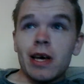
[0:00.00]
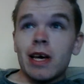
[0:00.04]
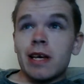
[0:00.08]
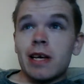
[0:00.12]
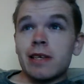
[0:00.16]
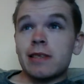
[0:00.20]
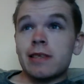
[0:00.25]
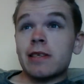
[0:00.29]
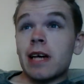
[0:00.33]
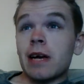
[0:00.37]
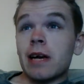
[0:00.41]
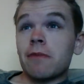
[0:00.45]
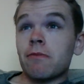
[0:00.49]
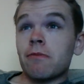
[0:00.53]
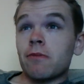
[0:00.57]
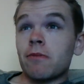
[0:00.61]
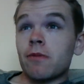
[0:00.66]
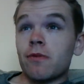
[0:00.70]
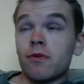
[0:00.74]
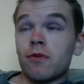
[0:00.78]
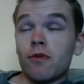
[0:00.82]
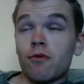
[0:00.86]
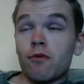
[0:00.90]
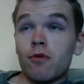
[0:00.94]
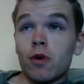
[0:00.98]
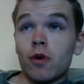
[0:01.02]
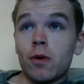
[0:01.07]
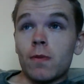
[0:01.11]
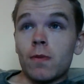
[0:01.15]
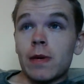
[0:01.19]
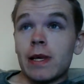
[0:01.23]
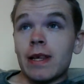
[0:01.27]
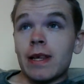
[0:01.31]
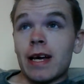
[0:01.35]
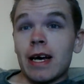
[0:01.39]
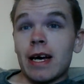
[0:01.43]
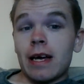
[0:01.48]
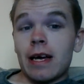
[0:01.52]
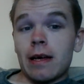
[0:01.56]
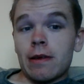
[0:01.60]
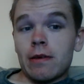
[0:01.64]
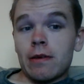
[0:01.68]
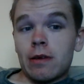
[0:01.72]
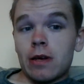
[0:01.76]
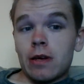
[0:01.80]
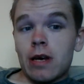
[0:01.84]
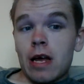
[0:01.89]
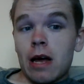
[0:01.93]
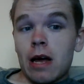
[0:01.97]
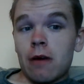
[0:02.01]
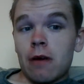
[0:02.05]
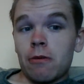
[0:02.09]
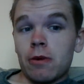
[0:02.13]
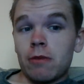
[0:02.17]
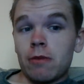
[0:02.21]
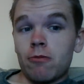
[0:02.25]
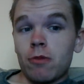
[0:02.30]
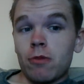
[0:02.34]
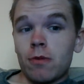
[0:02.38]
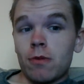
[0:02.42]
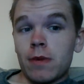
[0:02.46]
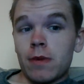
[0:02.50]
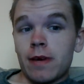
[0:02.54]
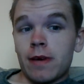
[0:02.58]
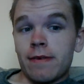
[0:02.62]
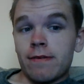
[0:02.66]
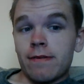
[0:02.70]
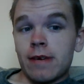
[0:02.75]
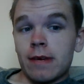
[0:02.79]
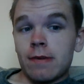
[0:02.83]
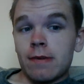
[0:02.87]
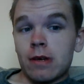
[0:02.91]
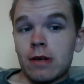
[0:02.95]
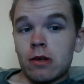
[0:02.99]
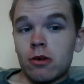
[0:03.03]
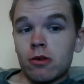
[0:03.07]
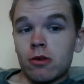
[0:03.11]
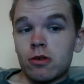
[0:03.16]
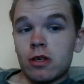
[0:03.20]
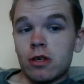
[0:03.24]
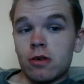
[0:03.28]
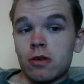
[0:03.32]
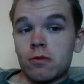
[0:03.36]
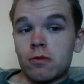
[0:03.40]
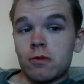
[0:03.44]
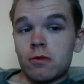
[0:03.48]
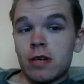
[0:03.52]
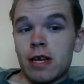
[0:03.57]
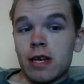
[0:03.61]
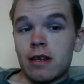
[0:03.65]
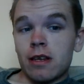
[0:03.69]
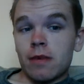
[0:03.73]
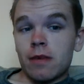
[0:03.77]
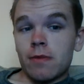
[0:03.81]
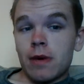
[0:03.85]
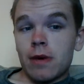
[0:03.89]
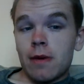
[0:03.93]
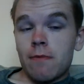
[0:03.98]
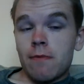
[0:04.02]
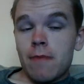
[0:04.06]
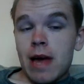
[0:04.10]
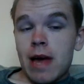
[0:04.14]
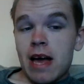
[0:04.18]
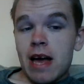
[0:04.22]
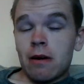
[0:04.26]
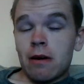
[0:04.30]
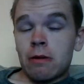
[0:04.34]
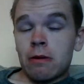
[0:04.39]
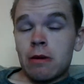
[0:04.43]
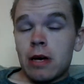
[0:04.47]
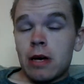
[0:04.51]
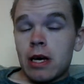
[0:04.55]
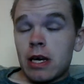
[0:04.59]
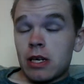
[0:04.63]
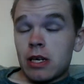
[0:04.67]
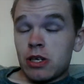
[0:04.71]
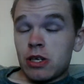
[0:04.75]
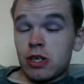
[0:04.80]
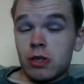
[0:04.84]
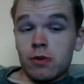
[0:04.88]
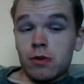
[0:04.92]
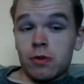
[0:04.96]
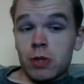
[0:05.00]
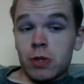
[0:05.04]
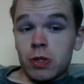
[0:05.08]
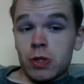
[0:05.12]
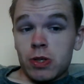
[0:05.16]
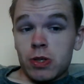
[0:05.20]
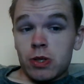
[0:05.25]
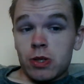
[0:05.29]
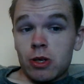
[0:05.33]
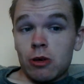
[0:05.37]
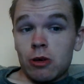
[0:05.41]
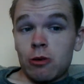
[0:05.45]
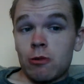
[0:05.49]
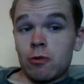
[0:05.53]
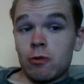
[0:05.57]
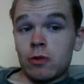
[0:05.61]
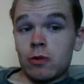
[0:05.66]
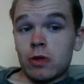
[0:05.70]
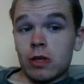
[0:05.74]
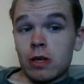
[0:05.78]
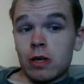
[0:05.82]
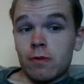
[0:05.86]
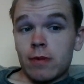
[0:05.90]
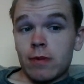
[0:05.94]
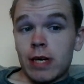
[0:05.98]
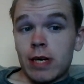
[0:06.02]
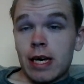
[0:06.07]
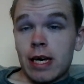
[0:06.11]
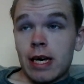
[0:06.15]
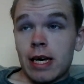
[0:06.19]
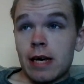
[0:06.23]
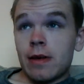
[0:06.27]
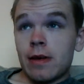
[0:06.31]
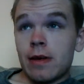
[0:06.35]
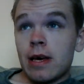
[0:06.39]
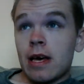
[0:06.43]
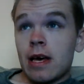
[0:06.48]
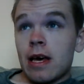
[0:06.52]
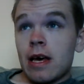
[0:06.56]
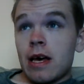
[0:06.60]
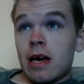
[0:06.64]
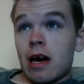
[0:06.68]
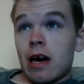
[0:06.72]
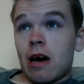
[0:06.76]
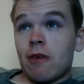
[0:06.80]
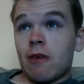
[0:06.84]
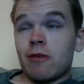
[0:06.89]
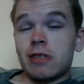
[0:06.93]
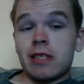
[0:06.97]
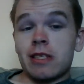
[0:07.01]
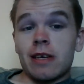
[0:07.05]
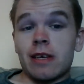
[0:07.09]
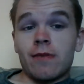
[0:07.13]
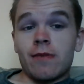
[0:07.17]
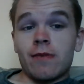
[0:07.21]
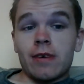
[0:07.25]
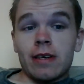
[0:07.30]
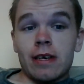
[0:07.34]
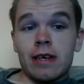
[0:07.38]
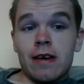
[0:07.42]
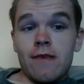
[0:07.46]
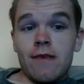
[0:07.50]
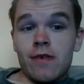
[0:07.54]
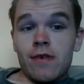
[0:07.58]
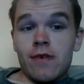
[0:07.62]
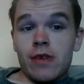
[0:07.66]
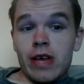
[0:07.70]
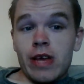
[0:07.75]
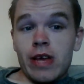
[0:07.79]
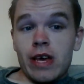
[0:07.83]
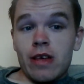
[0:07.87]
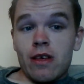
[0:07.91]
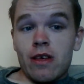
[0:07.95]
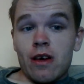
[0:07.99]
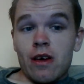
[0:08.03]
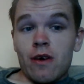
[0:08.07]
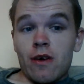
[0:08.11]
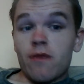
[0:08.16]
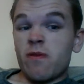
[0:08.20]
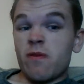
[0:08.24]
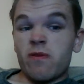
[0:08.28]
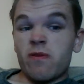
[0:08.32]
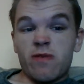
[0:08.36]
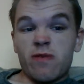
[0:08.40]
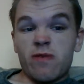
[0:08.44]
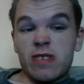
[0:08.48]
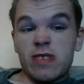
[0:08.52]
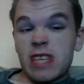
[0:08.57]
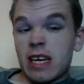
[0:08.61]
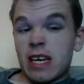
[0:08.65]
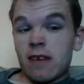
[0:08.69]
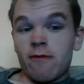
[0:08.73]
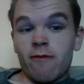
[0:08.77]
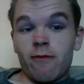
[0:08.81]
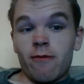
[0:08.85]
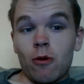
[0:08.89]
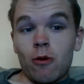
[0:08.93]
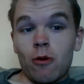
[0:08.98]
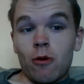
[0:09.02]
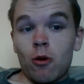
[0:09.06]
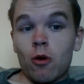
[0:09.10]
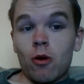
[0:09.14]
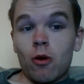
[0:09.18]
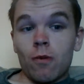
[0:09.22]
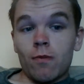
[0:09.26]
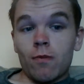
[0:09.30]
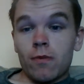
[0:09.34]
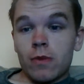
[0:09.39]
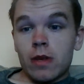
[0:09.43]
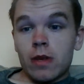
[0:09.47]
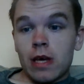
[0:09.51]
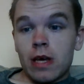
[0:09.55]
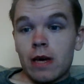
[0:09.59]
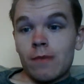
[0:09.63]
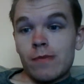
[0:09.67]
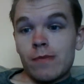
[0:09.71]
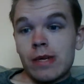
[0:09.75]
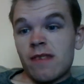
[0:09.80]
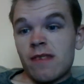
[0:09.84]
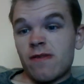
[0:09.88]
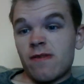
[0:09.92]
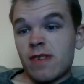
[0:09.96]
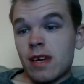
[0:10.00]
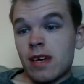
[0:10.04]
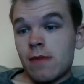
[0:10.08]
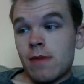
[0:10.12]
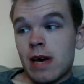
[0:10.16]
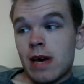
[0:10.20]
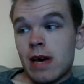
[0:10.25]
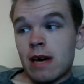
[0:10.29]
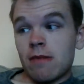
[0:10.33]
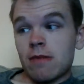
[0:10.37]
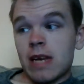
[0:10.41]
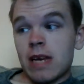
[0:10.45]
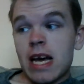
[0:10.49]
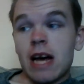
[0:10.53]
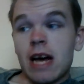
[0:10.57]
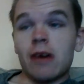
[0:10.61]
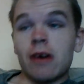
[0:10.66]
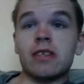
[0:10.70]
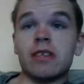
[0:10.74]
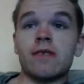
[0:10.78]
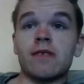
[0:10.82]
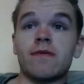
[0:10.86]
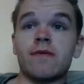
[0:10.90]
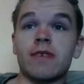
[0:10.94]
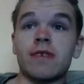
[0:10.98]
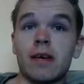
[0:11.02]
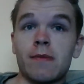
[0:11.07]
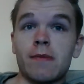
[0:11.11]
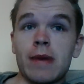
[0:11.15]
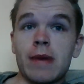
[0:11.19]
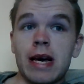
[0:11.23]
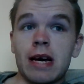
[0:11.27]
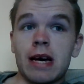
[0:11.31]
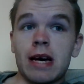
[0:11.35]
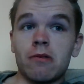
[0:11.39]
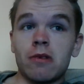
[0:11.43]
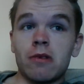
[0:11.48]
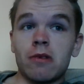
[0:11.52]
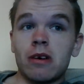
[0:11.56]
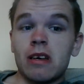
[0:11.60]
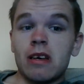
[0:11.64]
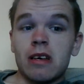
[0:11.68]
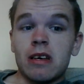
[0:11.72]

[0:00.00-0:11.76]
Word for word: Same with the rumour that, you know, it wouldn't be a female doctor, it would definitely be a male. It just was who was going to be it. I wasn't even giving it a second thought, it being a female. Now it's a female.